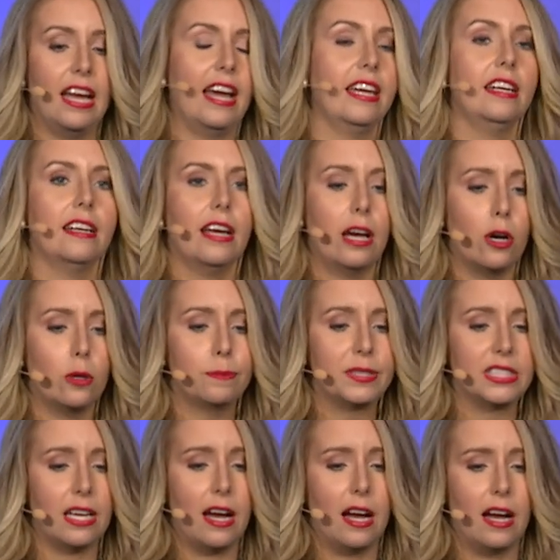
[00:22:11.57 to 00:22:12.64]
and it
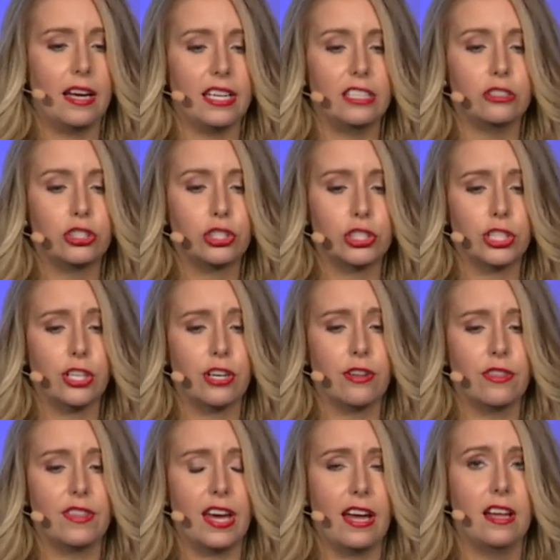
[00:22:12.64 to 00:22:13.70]
helps ensure
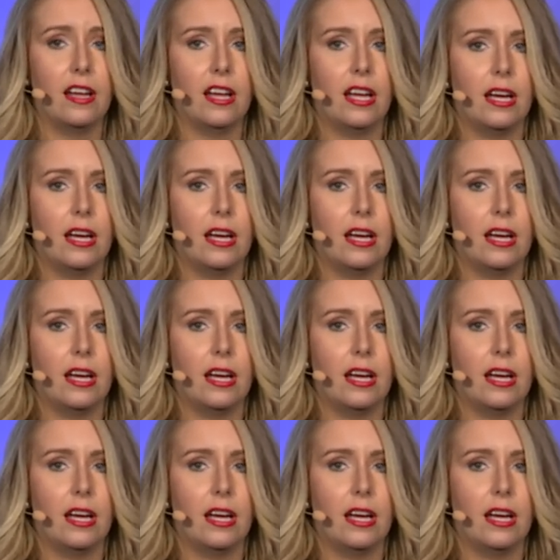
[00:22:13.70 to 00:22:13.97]
that